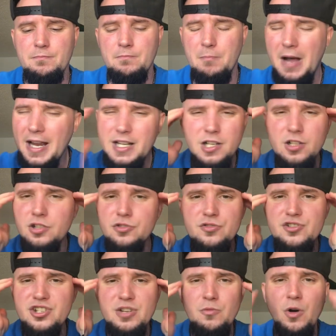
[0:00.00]
my
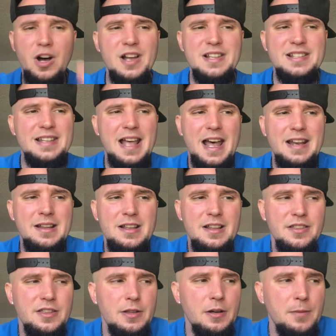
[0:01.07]
conclusion was that
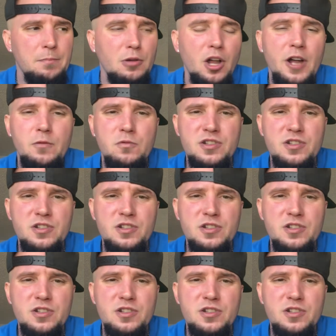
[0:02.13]
the blood